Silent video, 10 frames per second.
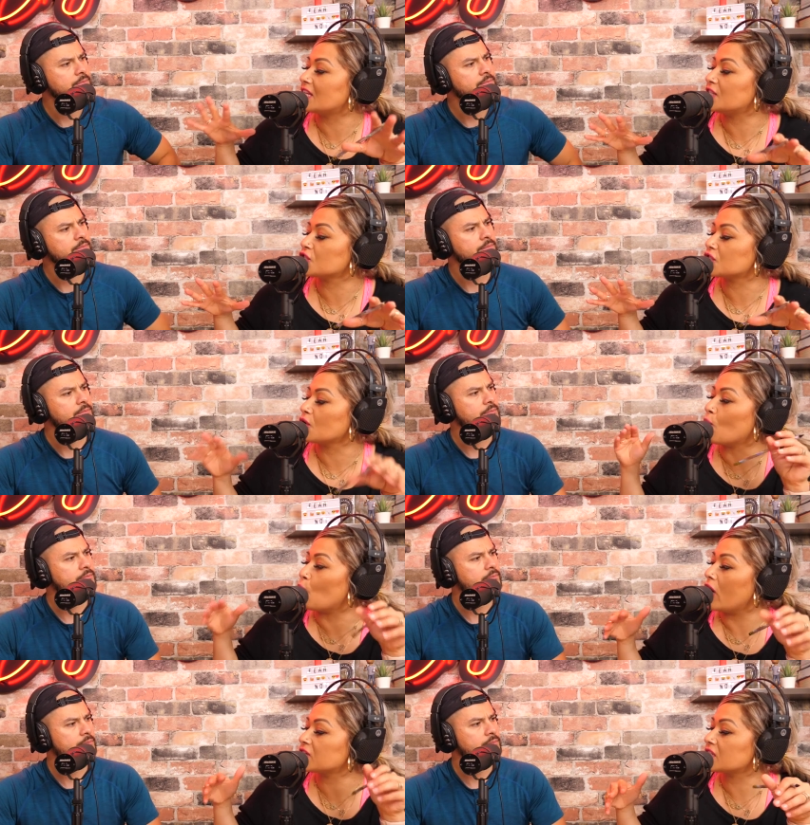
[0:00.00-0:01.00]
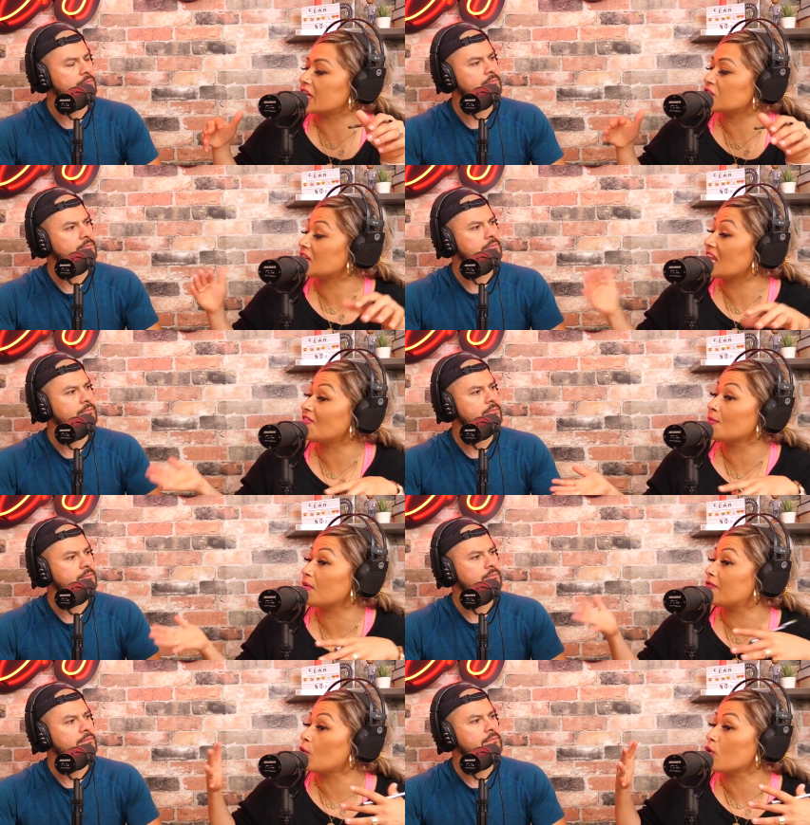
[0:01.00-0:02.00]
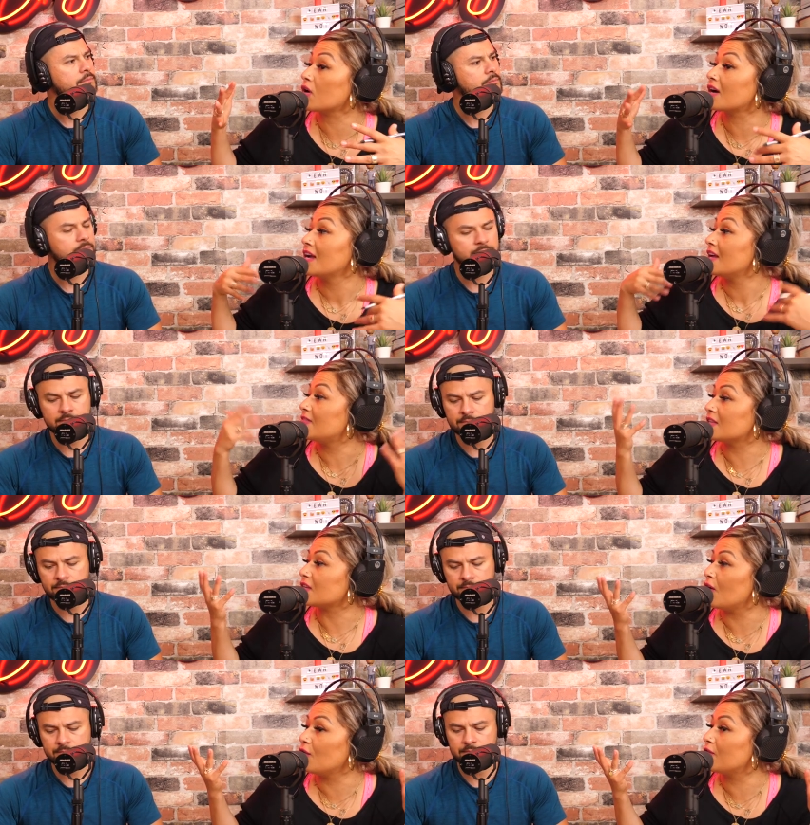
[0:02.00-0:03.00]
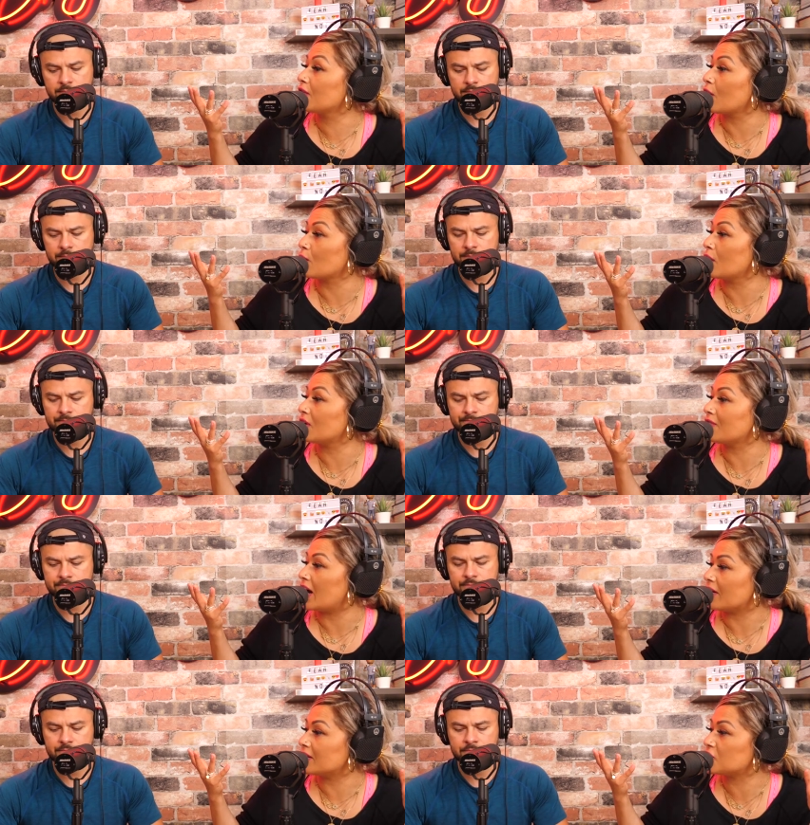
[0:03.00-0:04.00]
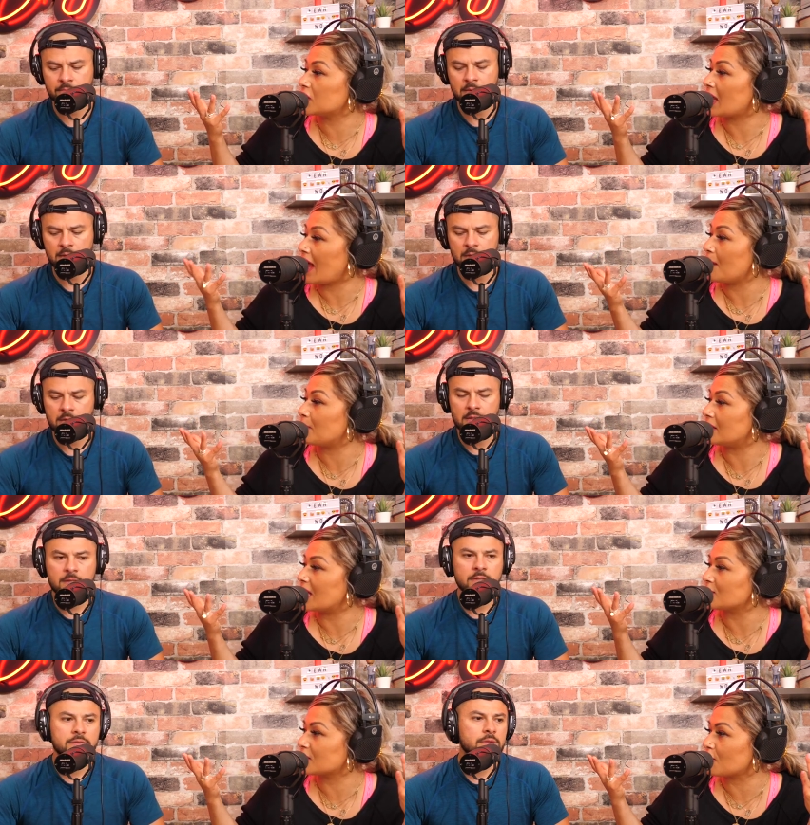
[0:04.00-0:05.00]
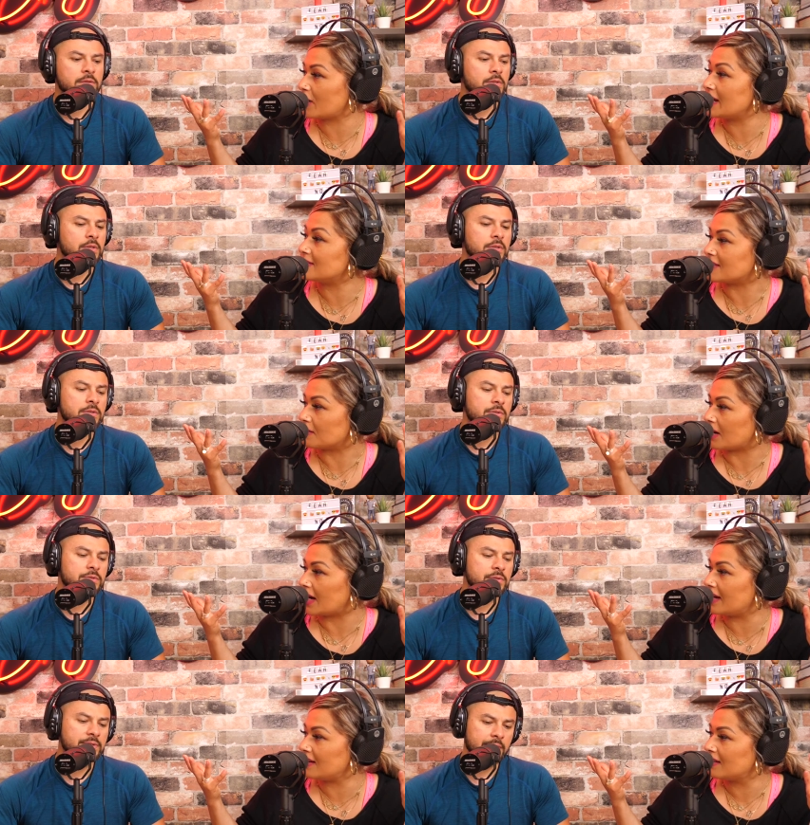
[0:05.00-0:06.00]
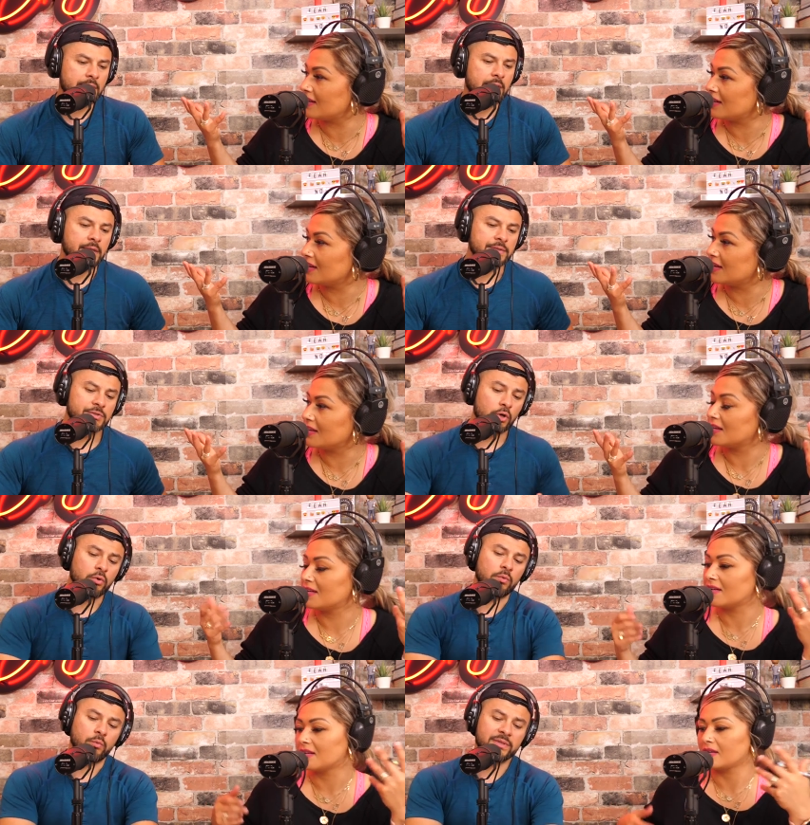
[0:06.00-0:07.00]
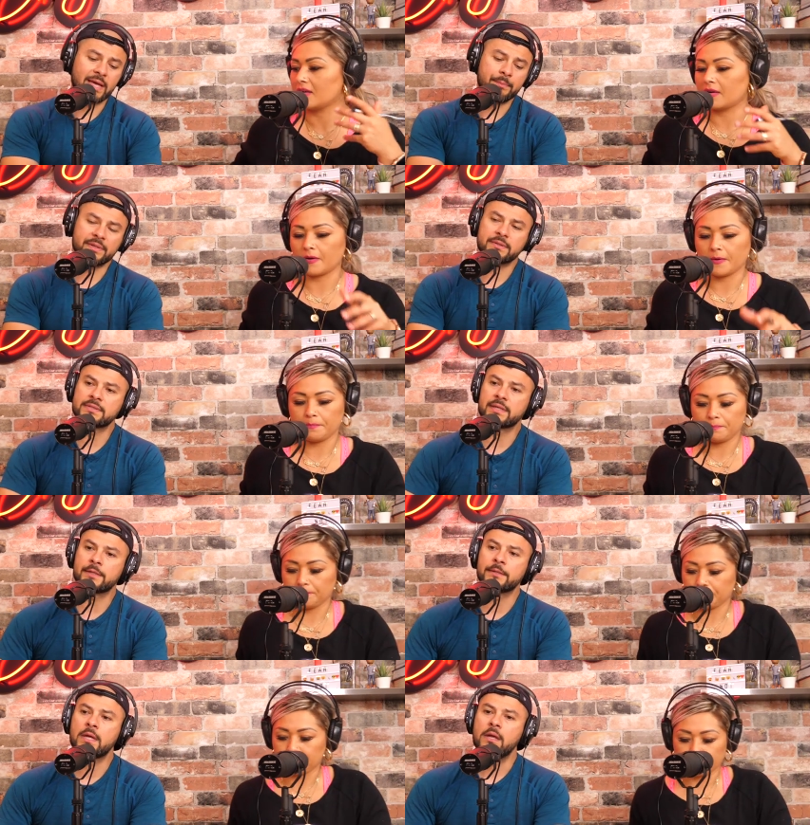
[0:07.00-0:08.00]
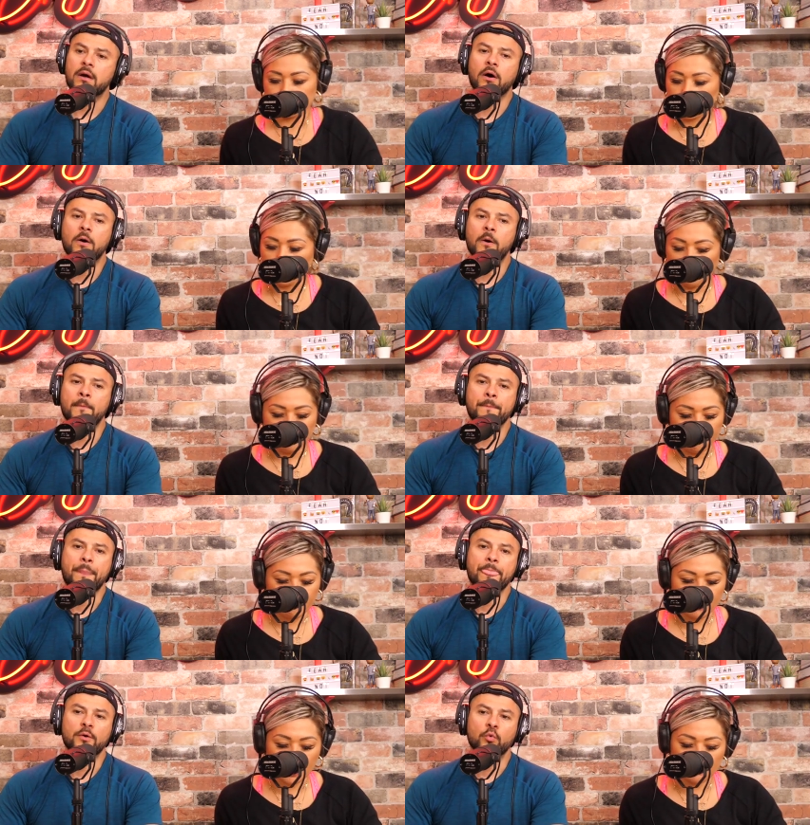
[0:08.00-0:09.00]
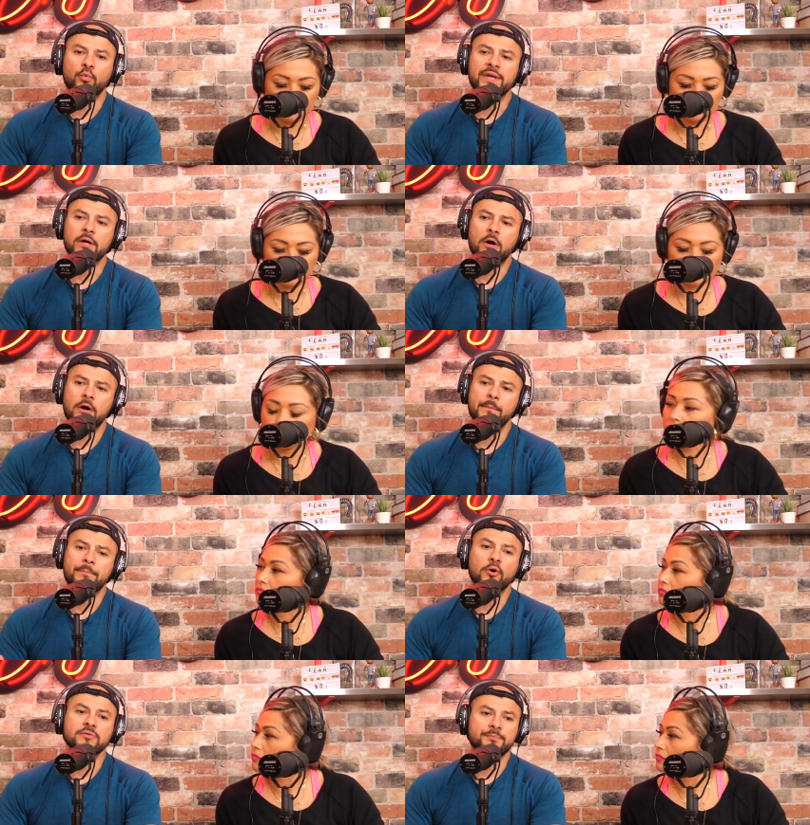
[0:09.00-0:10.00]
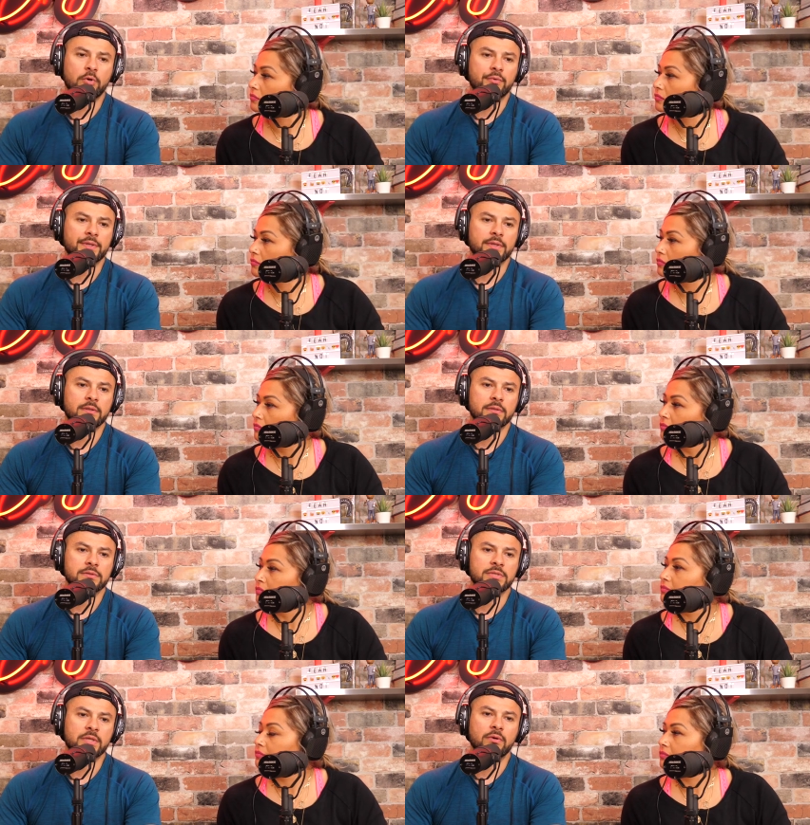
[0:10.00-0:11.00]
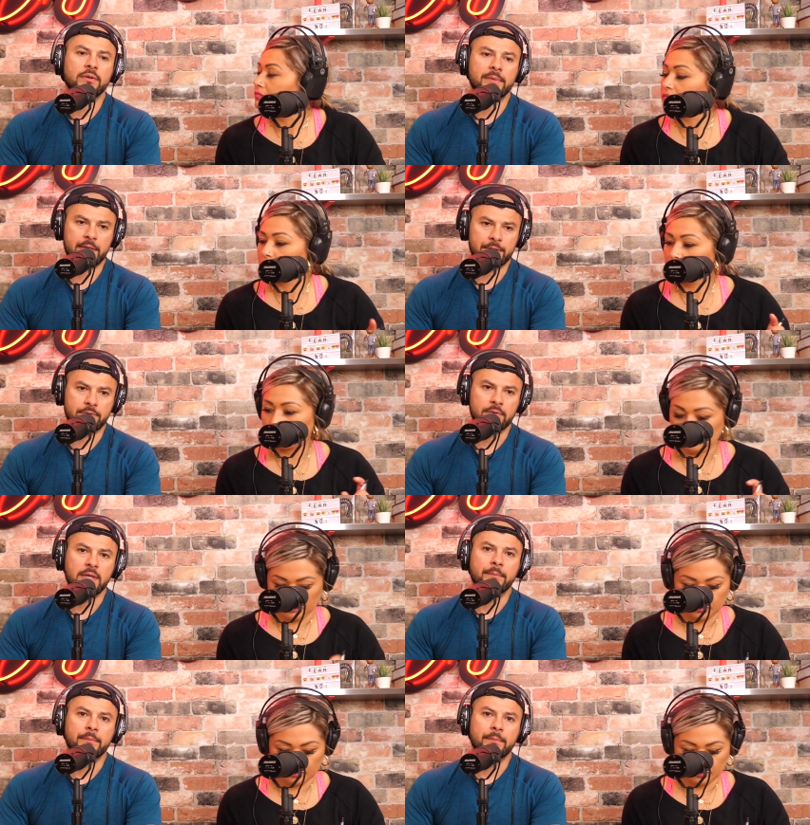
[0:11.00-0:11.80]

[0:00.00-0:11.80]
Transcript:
Speaker 1: an additional watch station even before mm-hmm. this whole coronavirus shit happened. That's what's crazy, right?
Speaker 2: Yeah. So with that being said, um, we are postponing Chingo de Mayo.